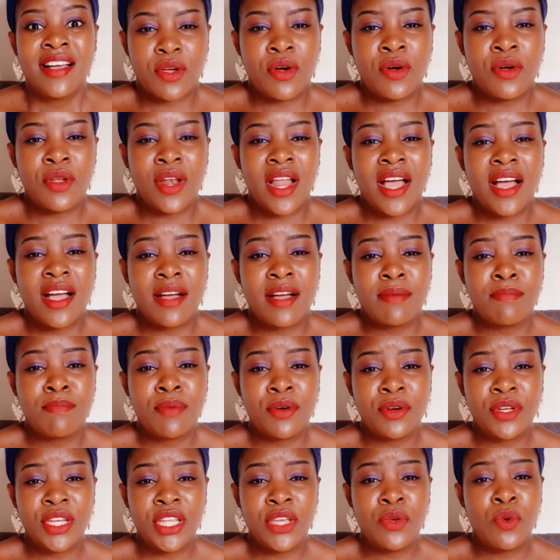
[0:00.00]
All her
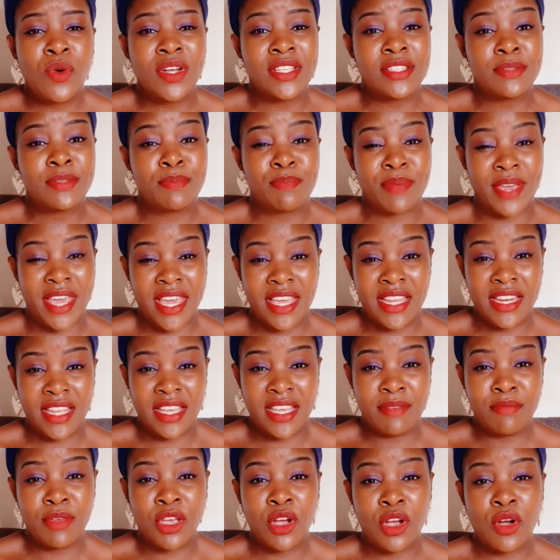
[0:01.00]
body was
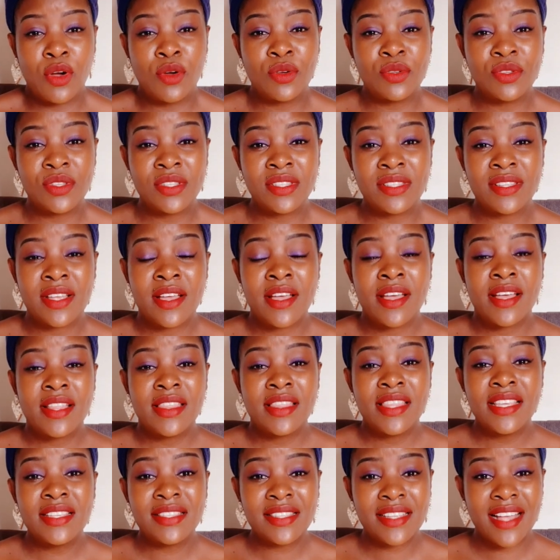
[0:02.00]
paining because
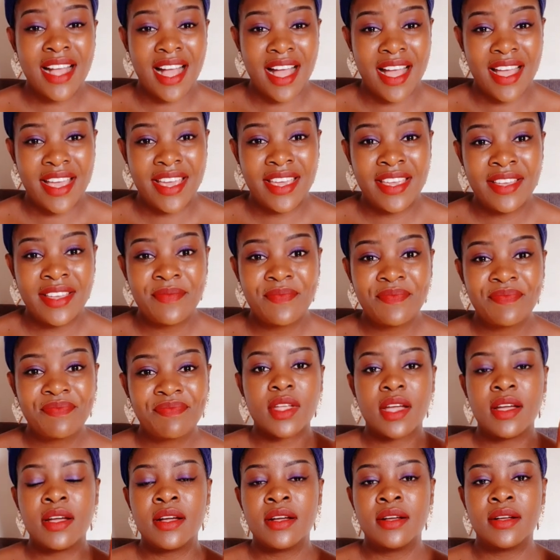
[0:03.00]
this guy
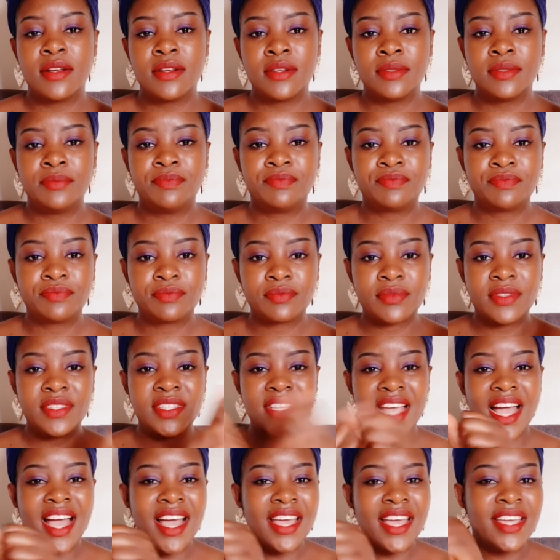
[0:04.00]
uh,
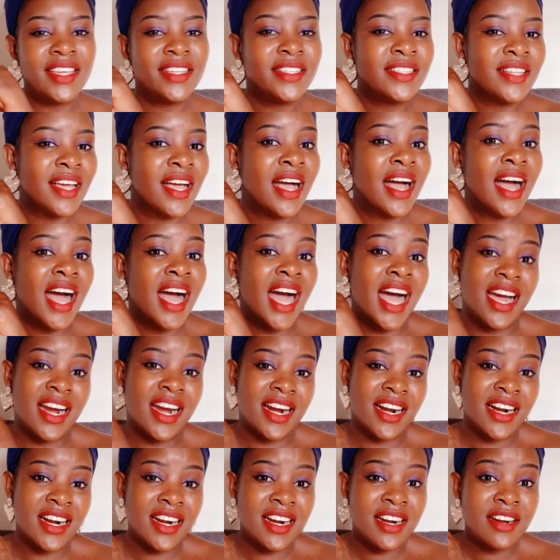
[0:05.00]
tied
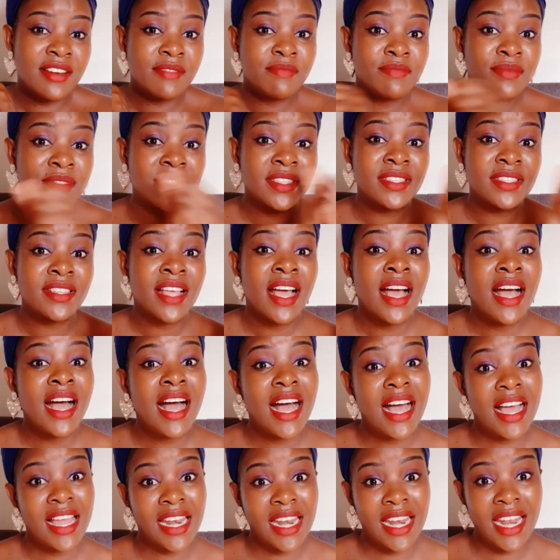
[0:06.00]
her arms,
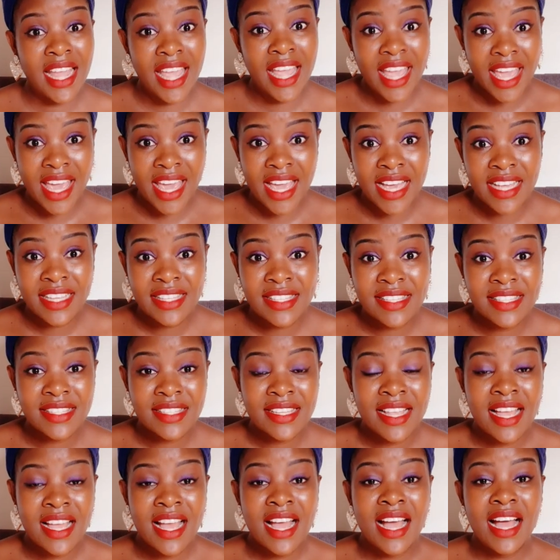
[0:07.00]
her legs,
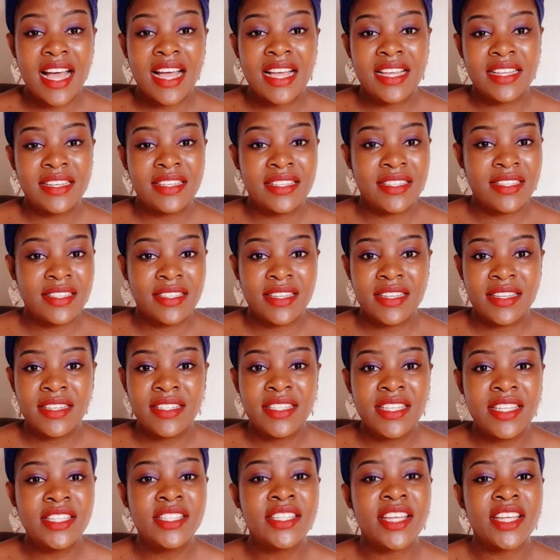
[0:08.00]
and
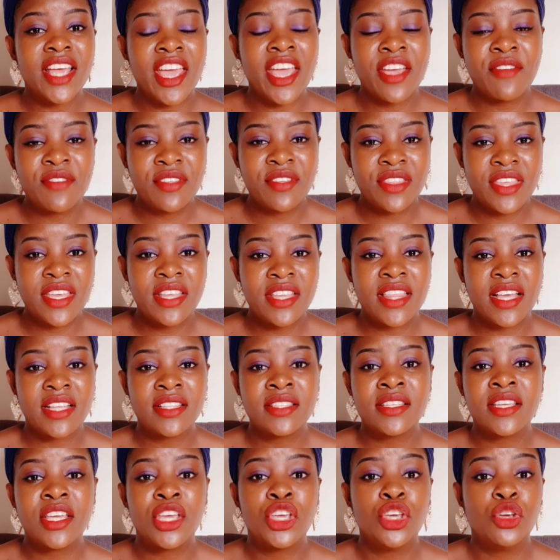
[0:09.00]
did everything
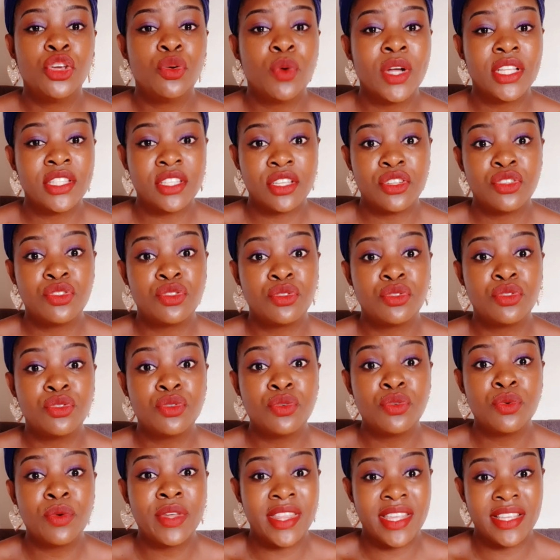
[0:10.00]
that he wanted to do
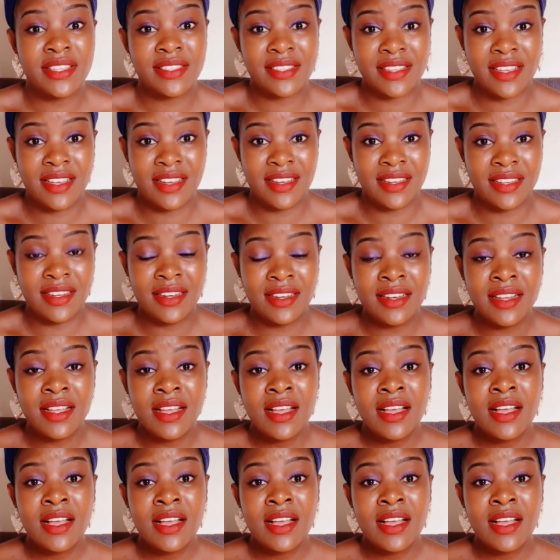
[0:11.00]
with this girl.